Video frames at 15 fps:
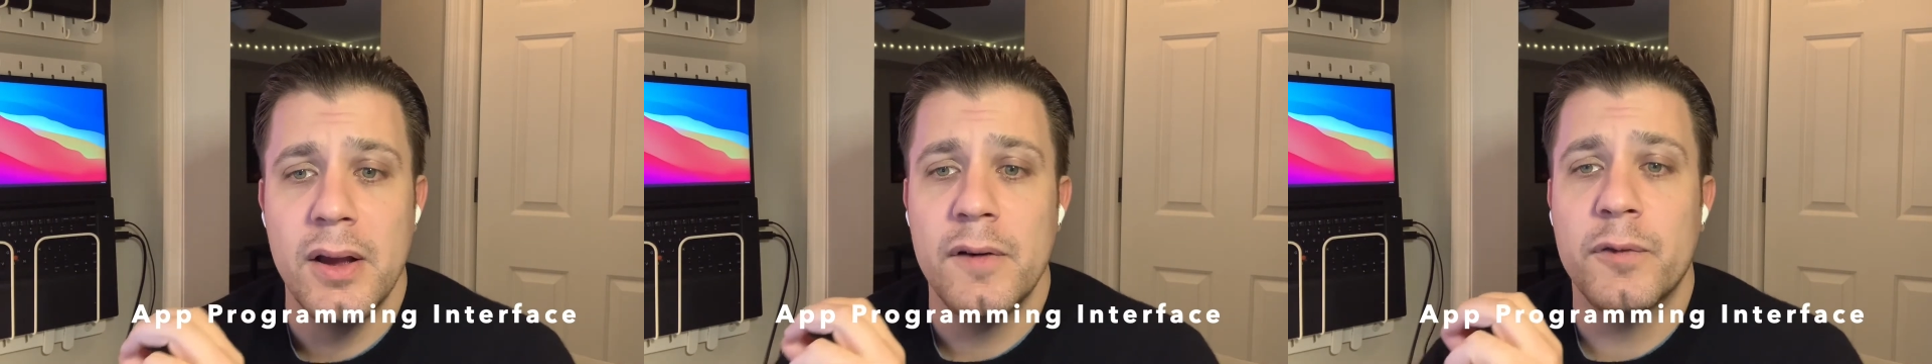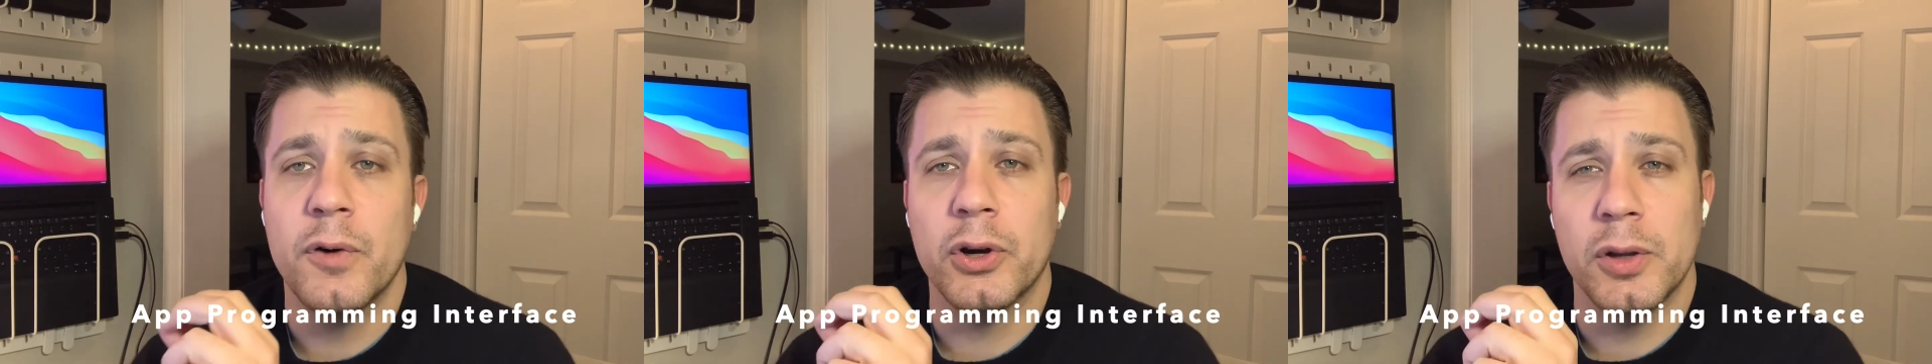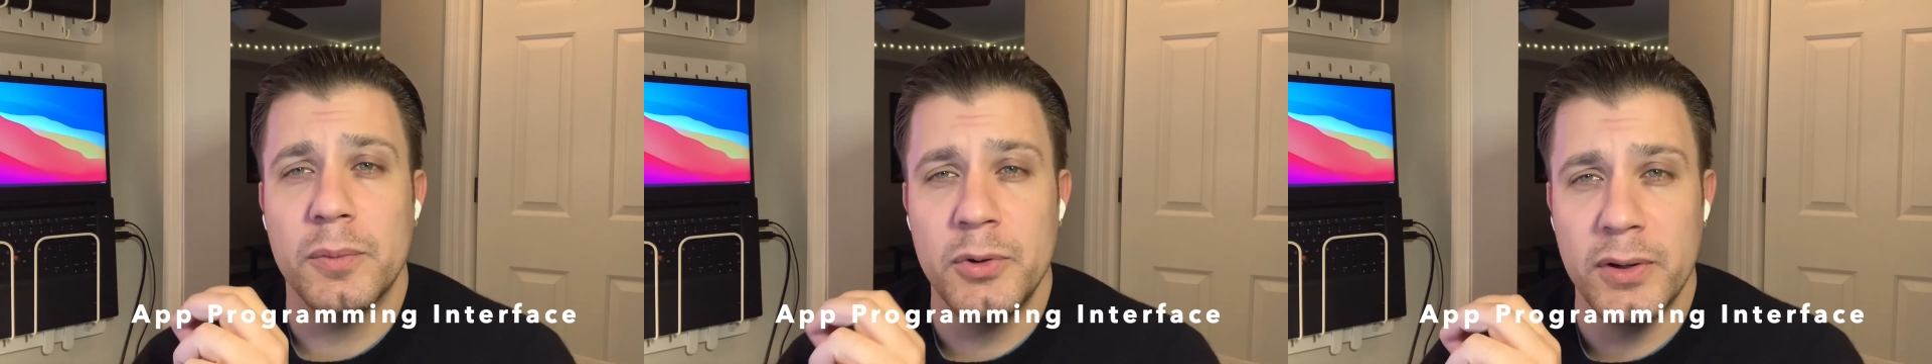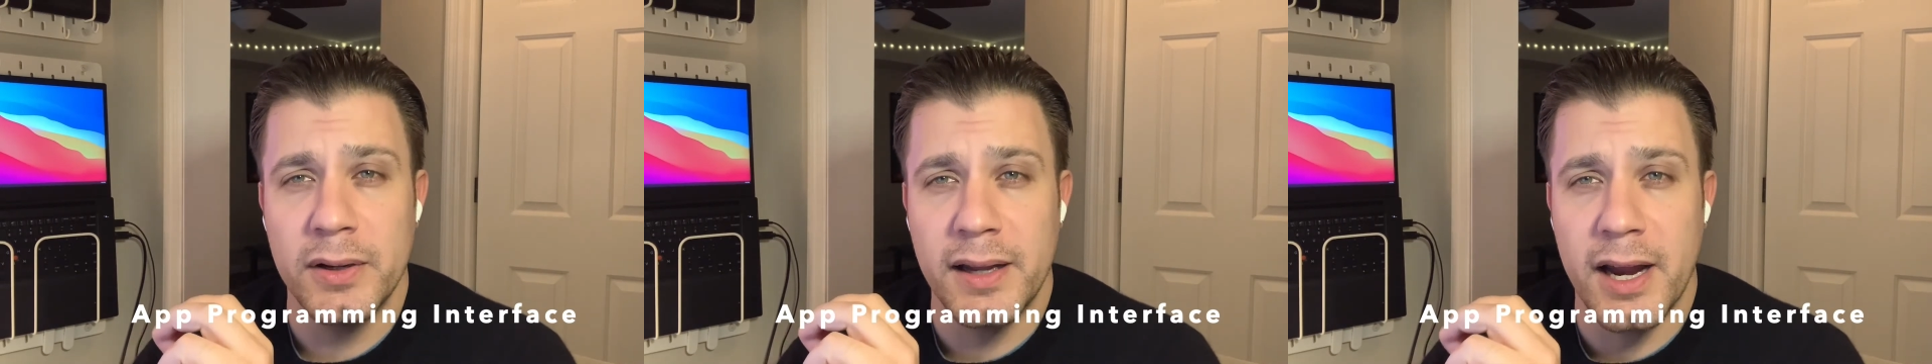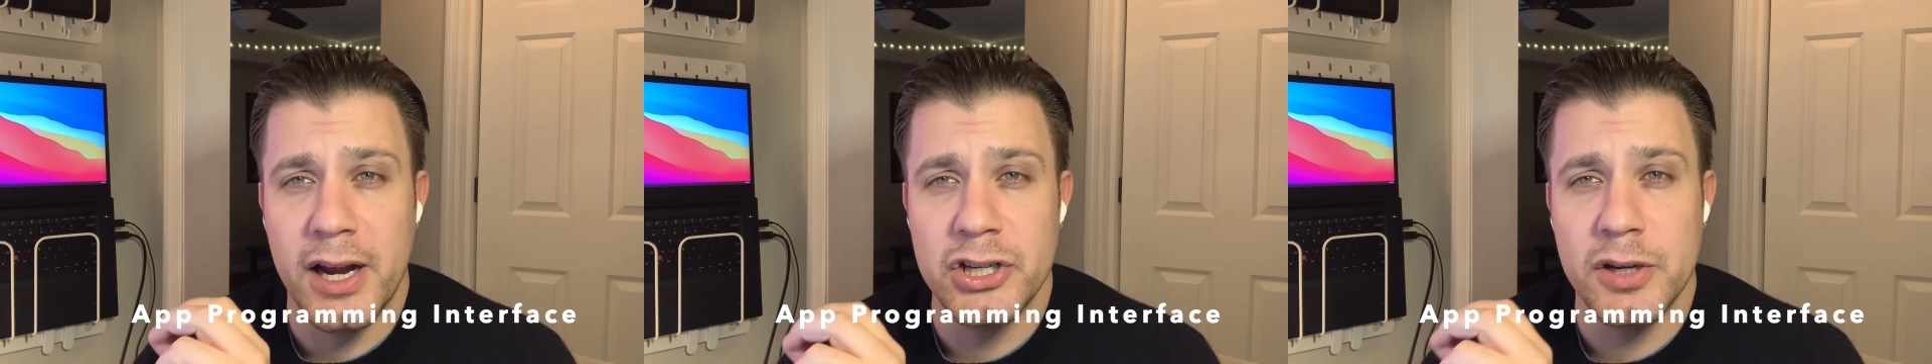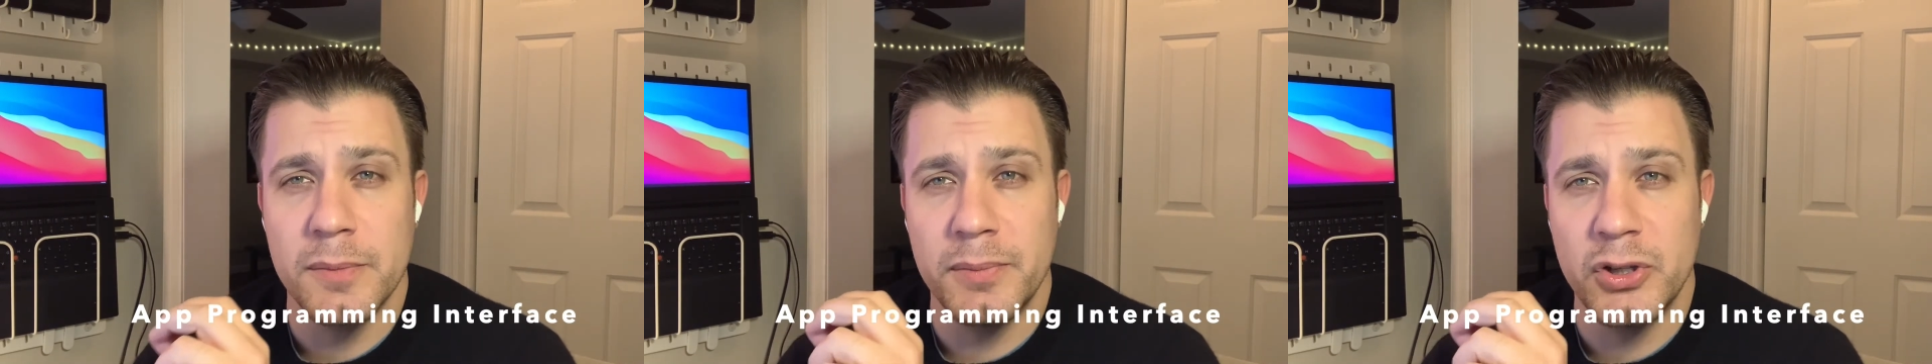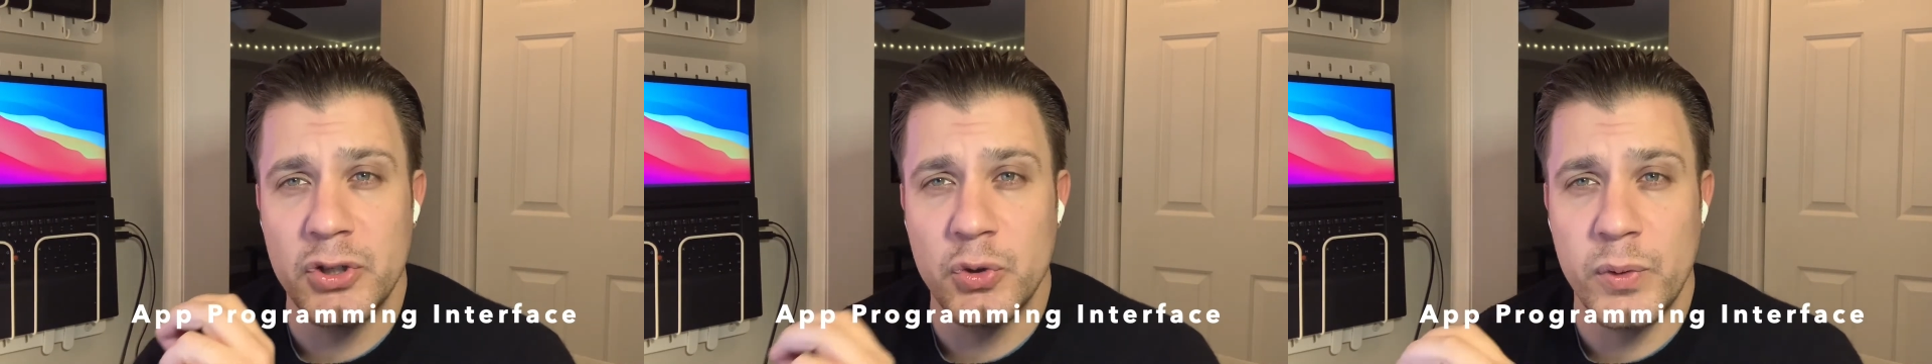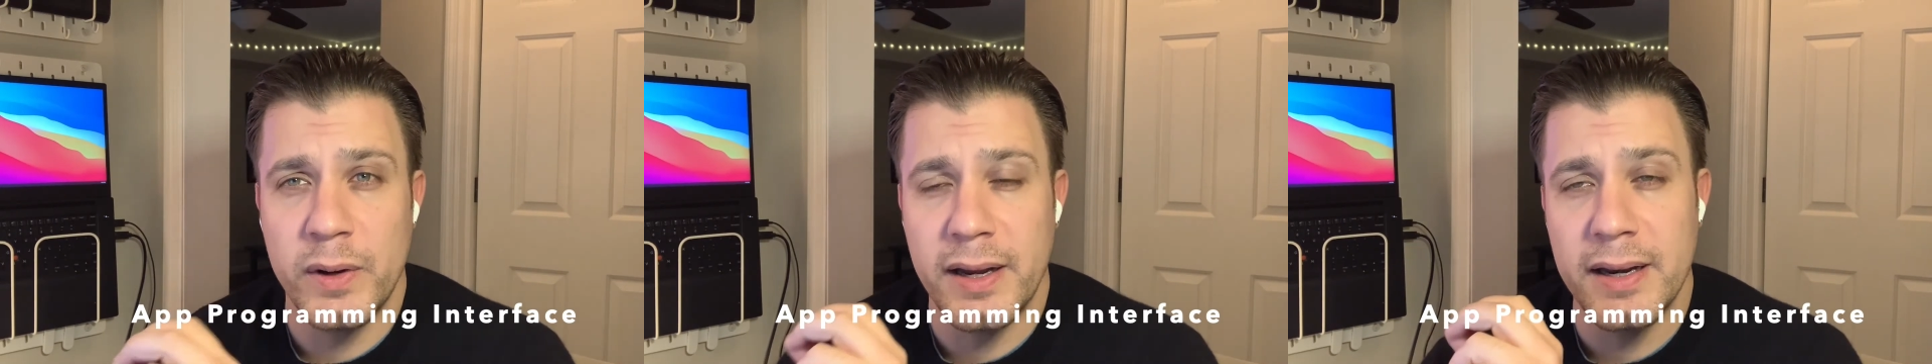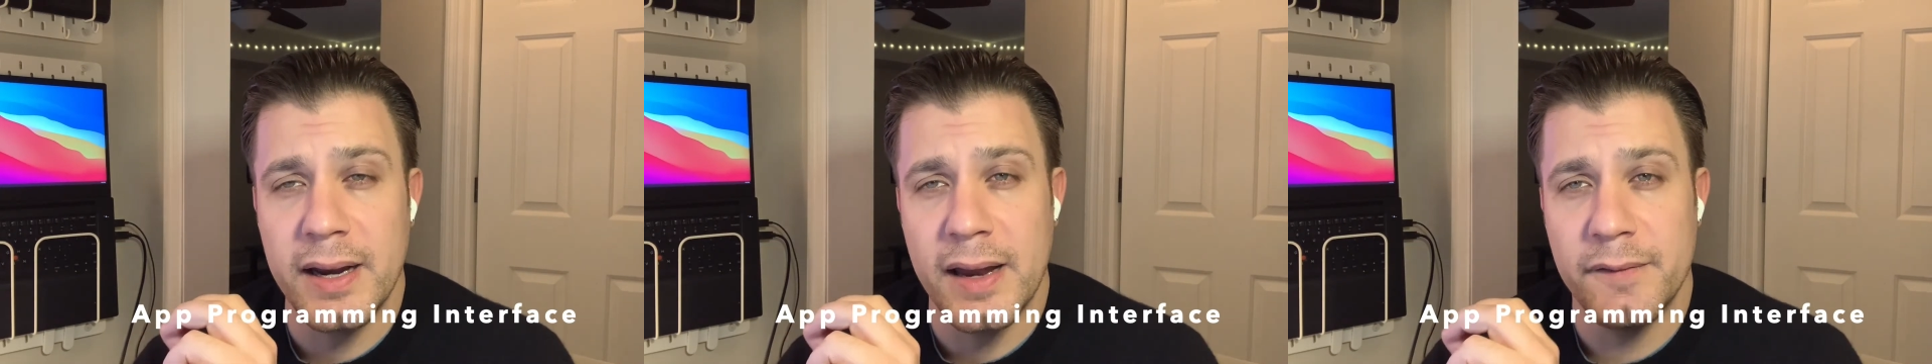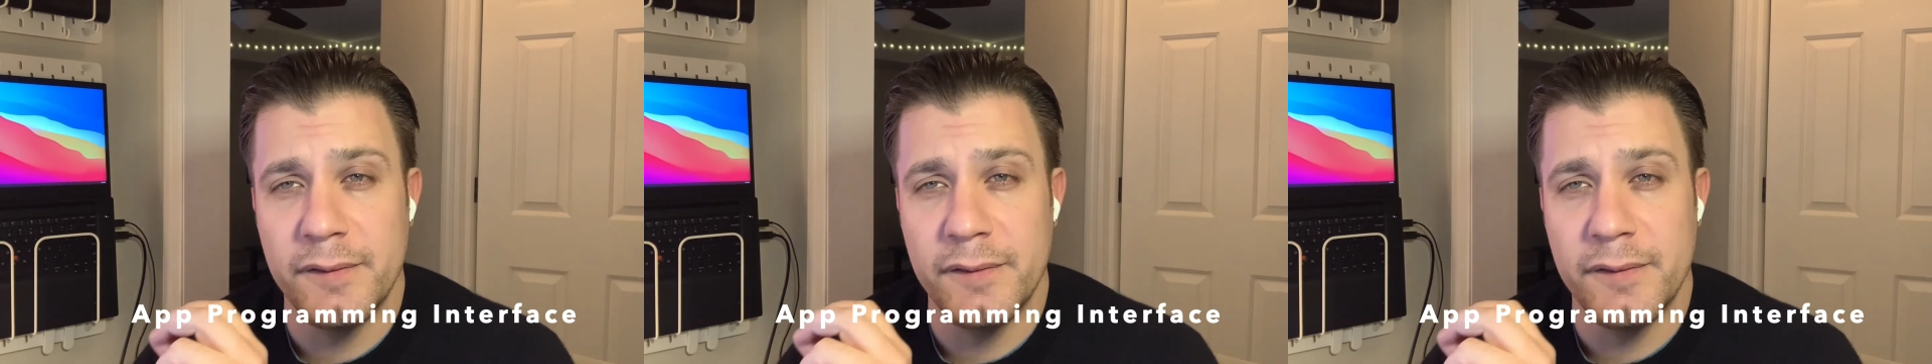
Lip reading: for communication between